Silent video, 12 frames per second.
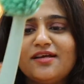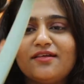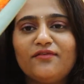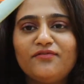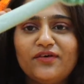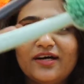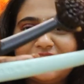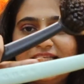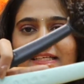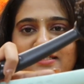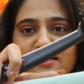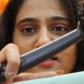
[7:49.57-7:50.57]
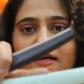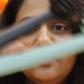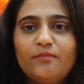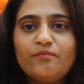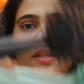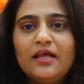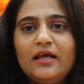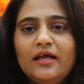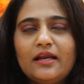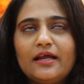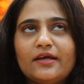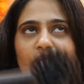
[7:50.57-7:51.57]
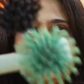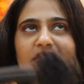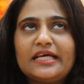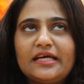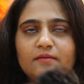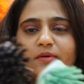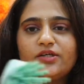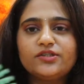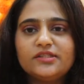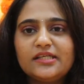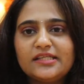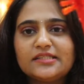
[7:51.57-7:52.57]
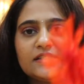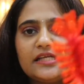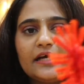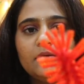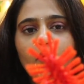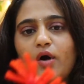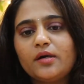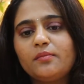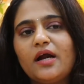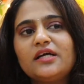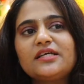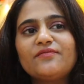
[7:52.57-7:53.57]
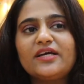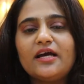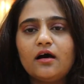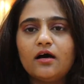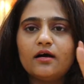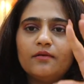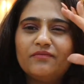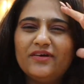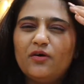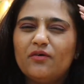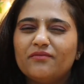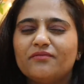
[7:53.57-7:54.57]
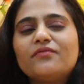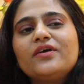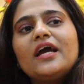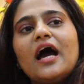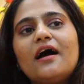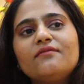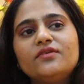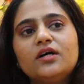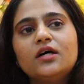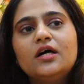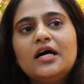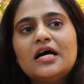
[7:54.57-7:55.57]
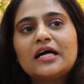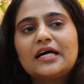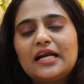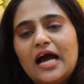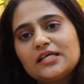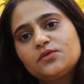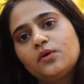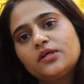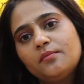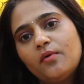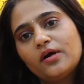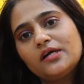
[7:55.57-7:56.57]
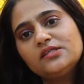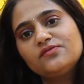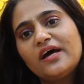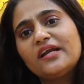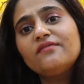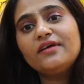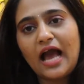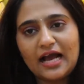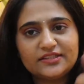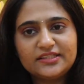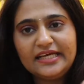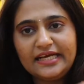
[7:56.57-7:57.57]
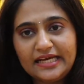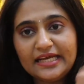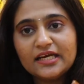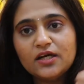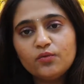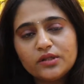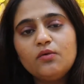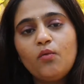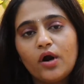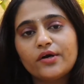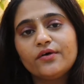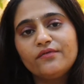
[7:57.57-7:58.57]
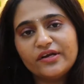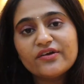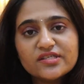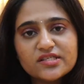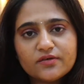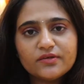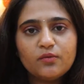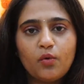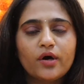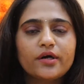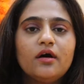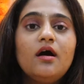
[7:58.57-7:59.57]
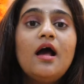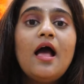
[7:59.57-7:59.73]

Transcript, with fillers: The these are the you know sink brushes and this is like a bottle brush. We uh, we we have the glass water bottles wherein we actually clean it with the water. We rinse it with the water.